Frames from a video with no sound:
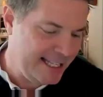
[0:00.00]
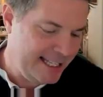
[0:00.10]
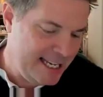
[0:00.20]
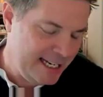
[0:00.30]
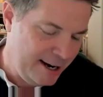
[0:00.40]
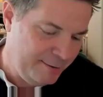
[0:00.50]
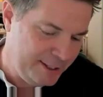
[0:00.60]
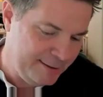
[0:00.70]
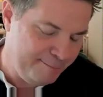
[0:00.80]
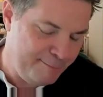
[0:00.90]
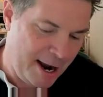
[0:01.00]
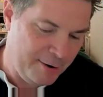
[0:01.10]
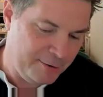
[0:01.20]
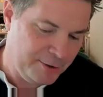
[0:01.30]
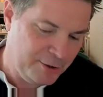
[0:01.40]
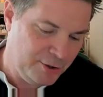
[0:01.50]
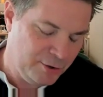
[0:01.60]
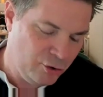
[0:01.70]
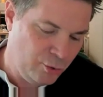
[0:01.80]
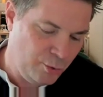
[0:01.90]
I think I was about
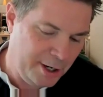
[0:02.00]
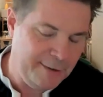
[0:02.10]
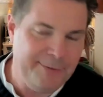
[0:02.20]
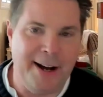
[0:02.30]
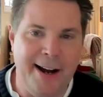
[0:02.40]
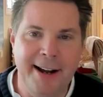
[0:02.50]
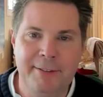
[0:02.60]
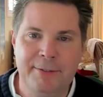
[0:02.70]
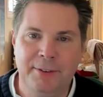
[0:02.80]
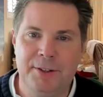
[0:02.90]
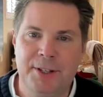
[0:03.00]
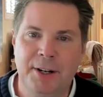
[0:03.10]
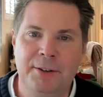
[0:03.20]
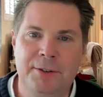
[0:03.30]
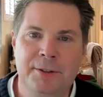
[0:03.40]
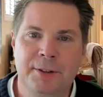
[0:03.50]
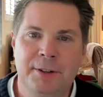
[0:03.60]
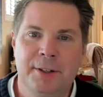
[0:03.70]
25 or so,